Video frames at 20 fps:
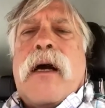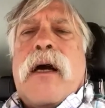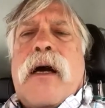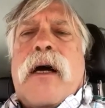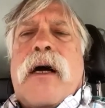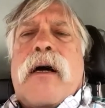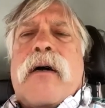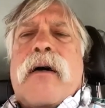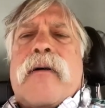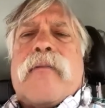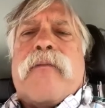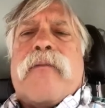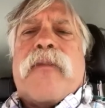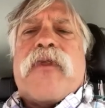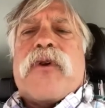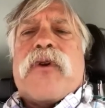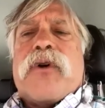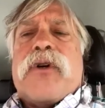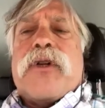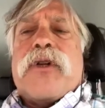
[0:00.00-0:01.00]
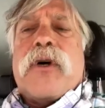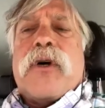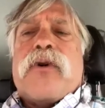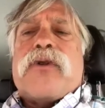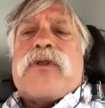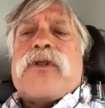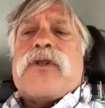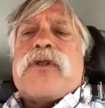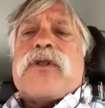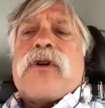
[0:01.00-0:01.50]
Third
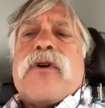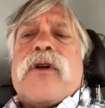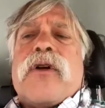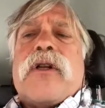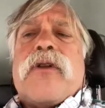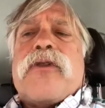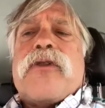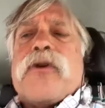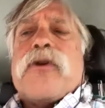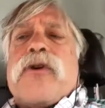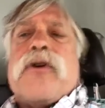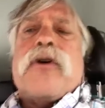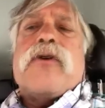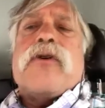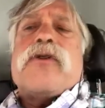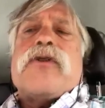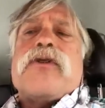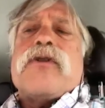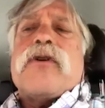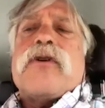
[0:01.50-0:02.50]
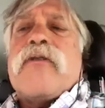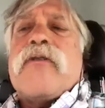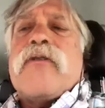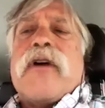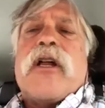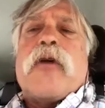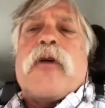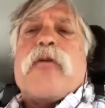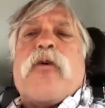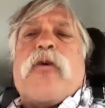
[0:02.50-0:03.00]
doses are
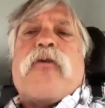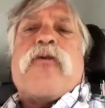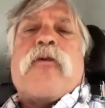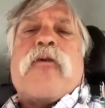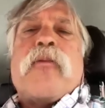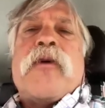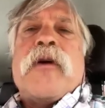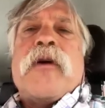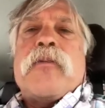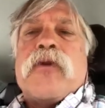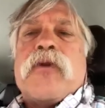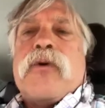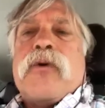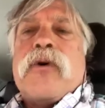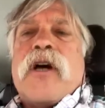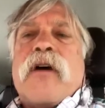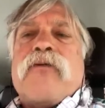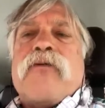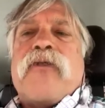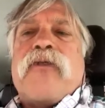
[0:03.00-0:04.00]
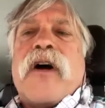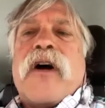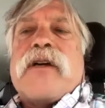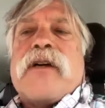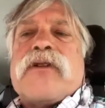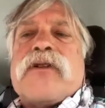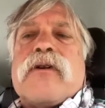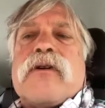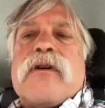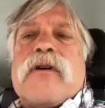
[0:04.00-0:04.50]
available for people who got
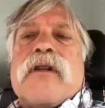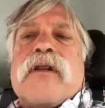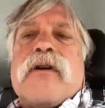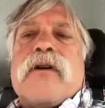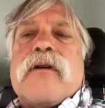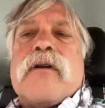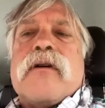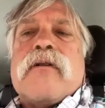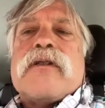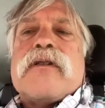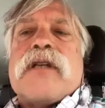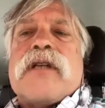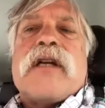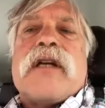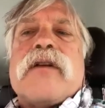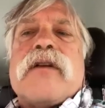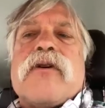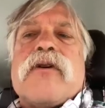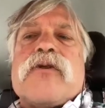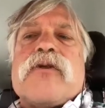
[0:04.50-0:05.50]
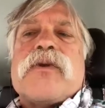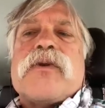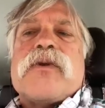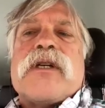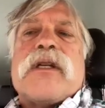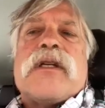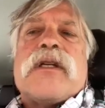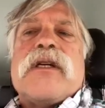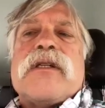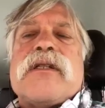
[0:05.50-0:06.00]
Pfizer and their second dose was
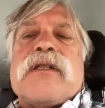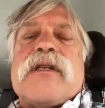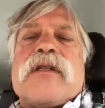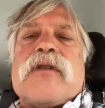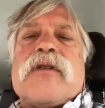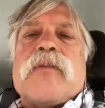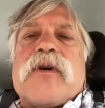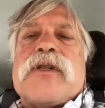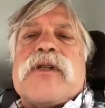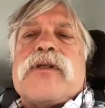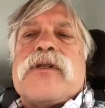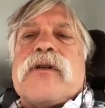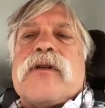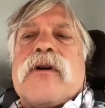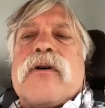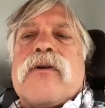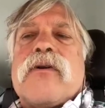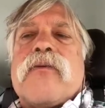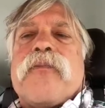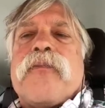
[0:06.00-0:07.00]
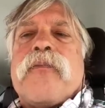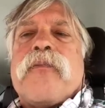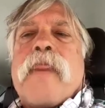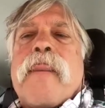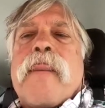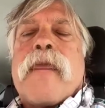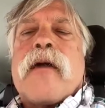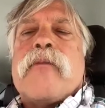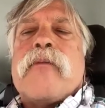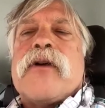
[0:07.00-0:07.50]
at least 6 months ago.
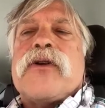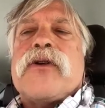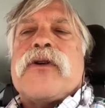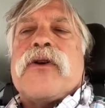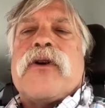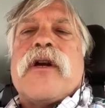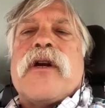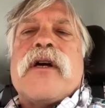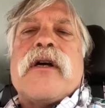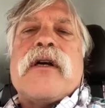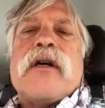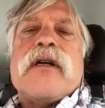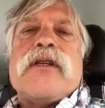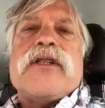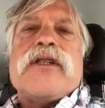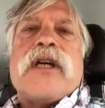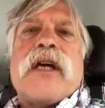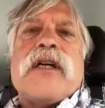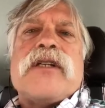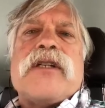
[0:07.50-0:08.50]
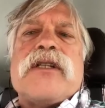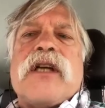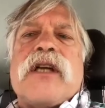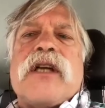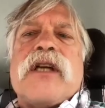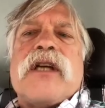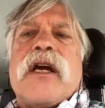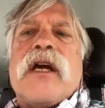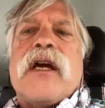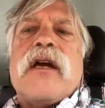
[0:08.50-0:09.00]
Moderna and
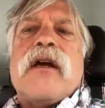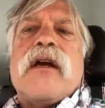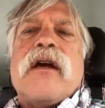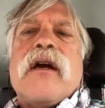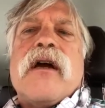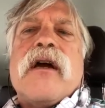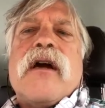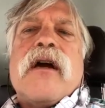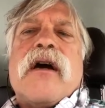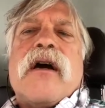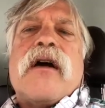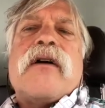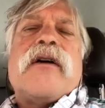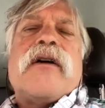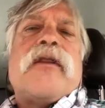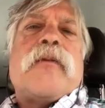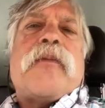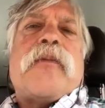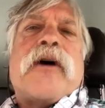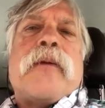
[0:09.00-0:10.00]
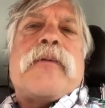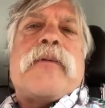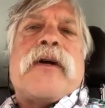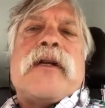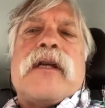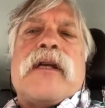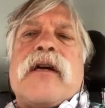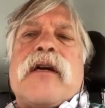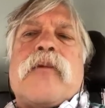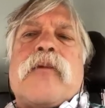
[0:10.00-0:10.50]
J&J are in the
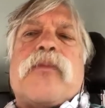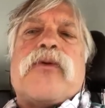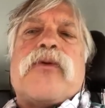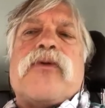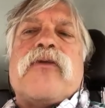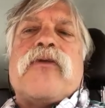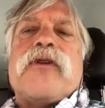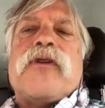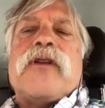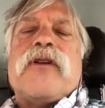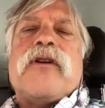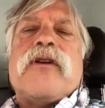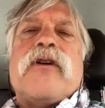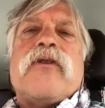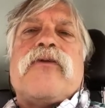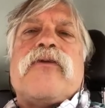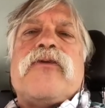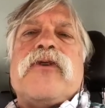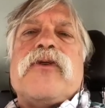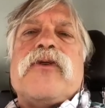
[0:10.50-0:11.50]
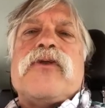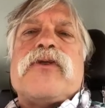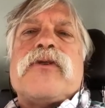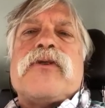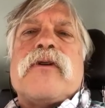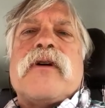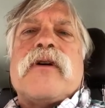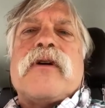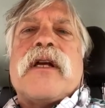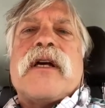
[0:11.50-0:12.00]
pipeline to get approved in the near
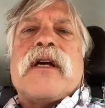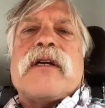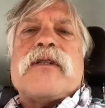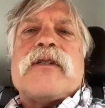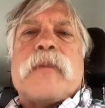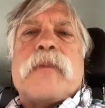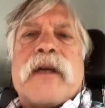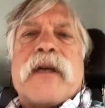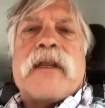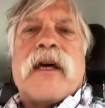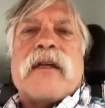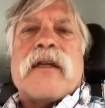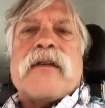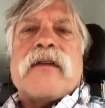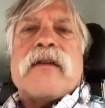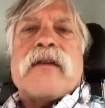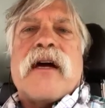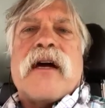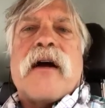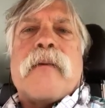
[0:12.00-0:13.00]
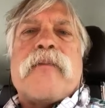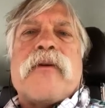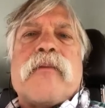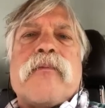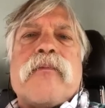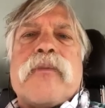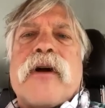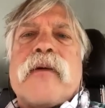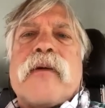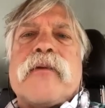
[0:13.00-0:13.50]
future, and I expect that to
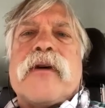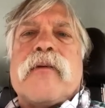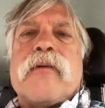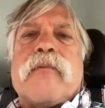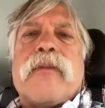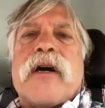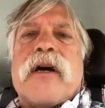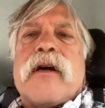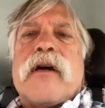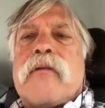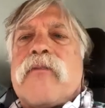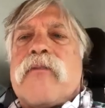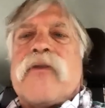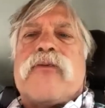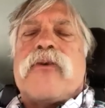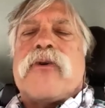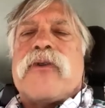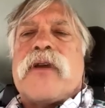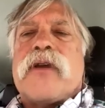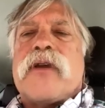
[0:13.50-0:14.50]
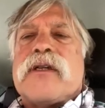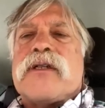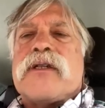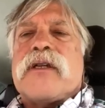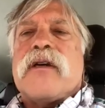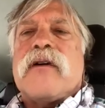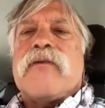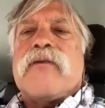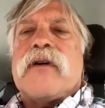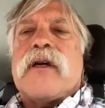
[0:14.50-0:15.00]
happen probably before
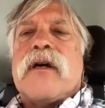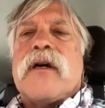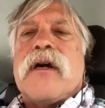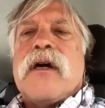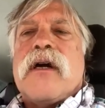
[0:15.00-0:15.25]
Thanksgiving.